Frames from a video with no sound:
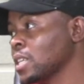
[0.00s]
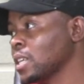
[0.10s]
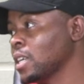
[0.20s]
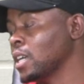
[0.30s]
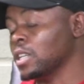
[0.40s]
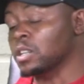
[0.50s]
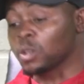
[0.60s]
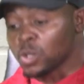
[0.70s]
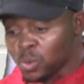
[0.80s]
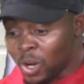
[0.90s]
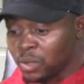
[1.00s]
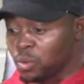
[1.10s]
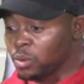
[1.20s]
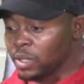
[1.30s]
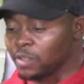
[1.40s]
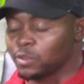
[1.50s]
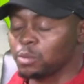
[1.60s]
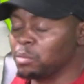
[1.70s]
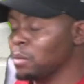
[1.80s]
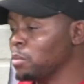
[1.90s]
And those one who have to
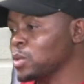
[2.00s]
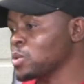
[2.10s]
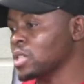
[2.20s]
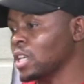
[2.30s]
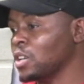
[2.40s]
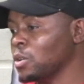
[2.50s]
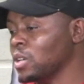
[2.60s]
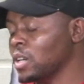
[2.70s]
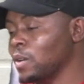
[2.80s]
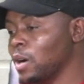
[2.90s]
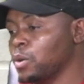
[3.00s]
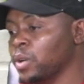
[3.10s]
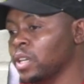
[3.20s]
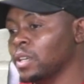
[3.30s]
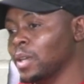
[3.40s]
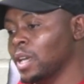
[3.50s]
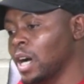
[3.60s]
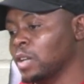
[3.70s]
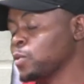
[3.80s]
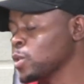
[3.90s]
be able to stand on to our way,
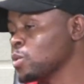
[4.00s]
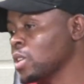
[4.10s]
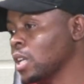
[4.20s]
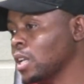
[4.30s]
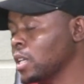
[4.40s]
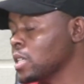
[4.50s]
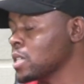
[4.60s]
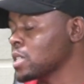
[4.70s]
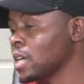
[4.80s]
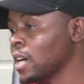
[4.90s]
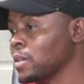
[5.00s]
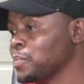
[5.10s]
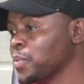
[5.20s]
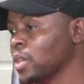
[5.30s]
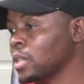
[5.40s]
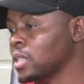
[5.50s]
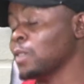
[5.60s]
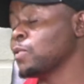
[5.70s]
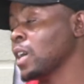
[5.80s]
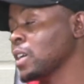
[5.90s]
unfortunately, it is
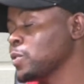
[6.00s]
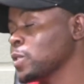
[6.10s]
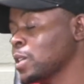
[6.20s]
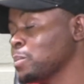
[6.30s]
tough luck for them.